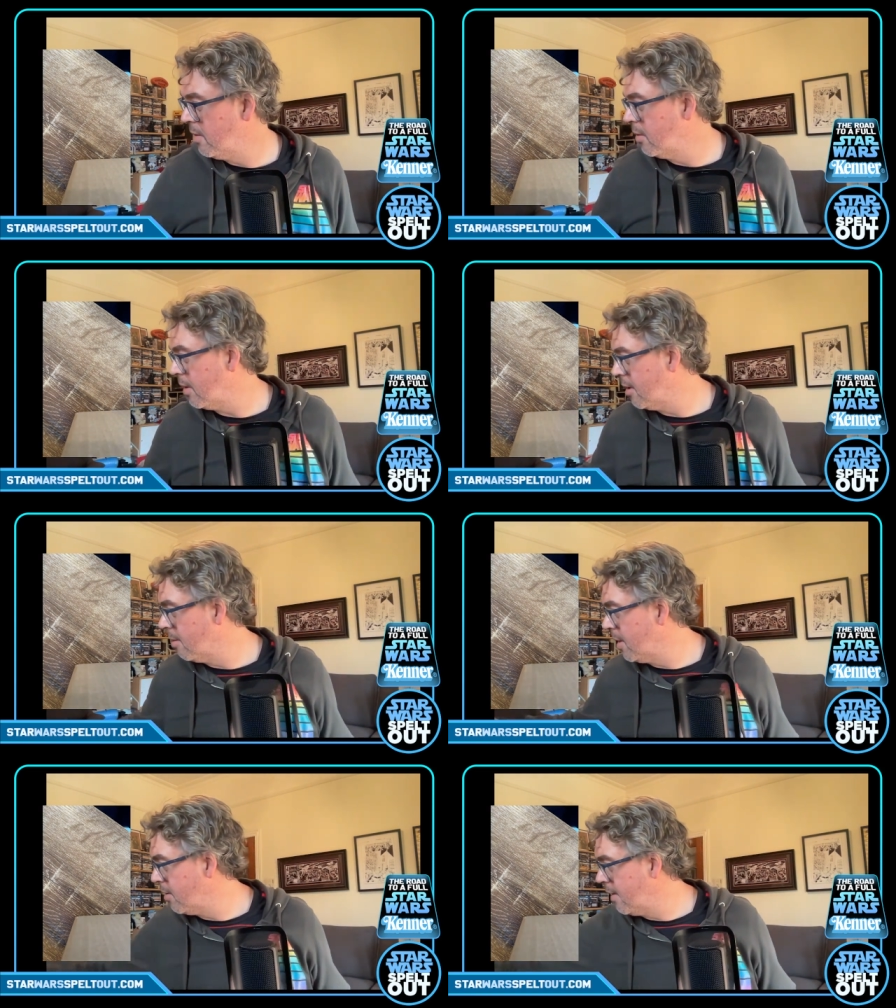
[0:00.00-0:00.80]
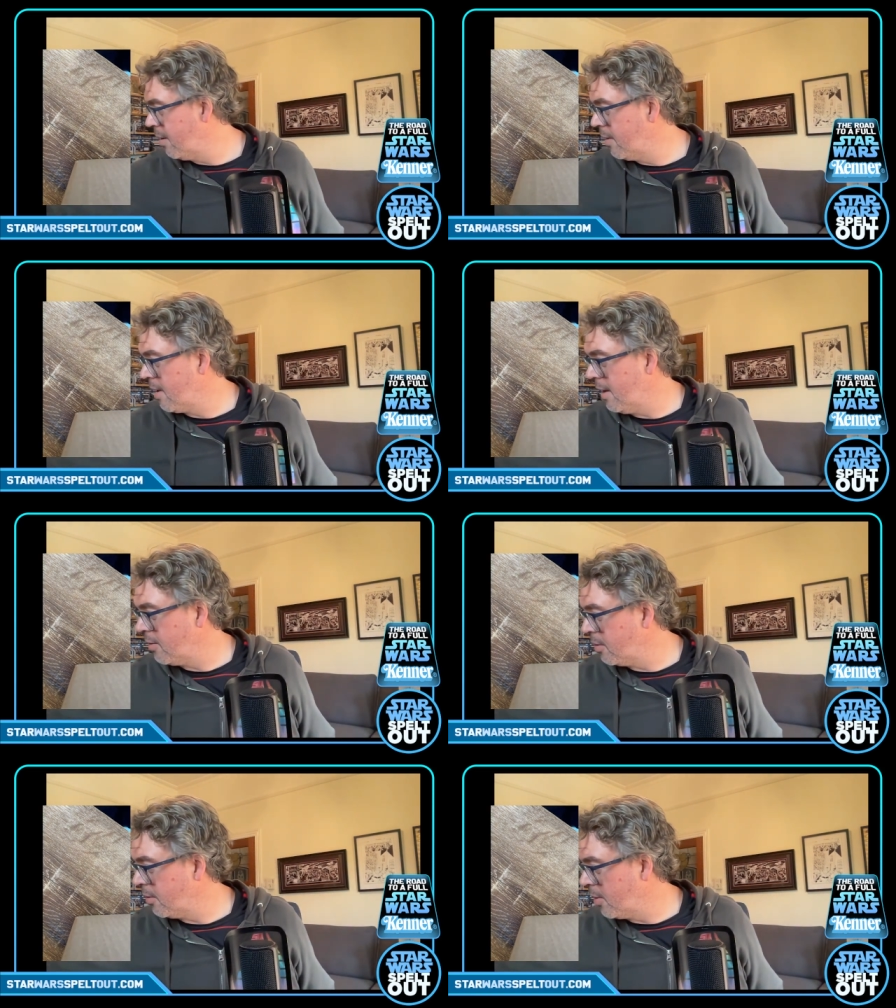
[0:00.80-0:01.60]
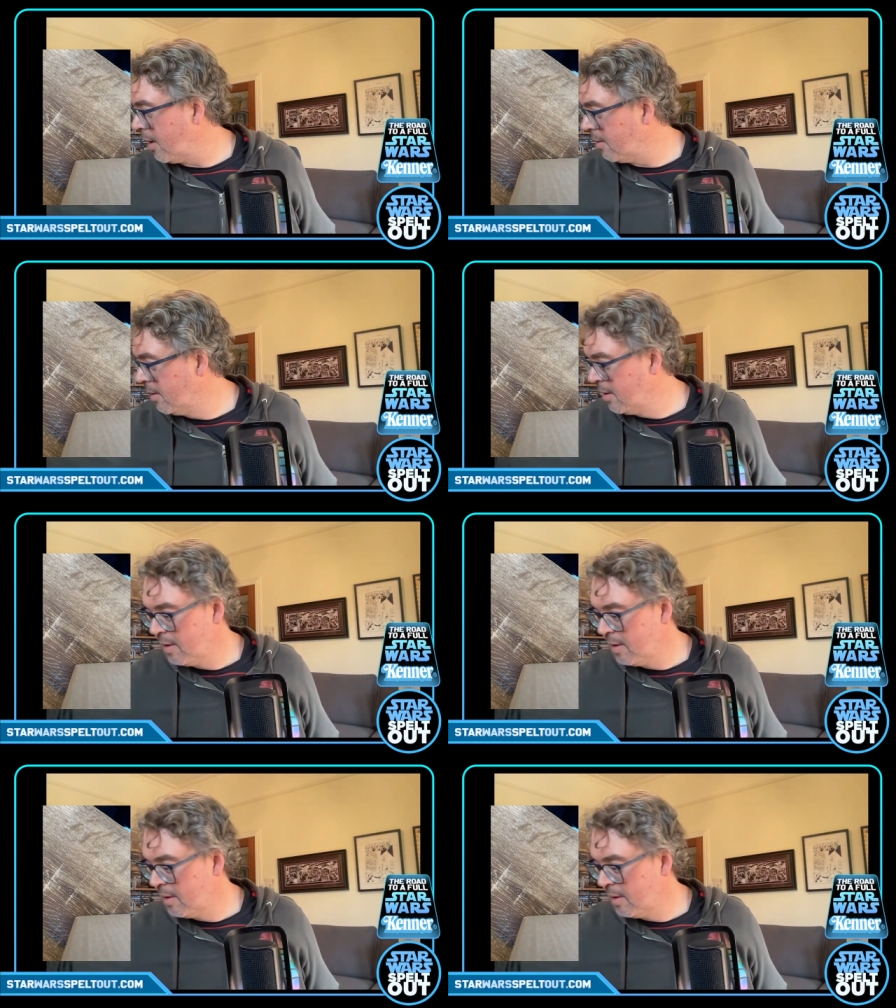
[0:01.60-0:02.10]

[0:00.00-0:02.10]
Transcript: do it. I might do that with Klaatu as well.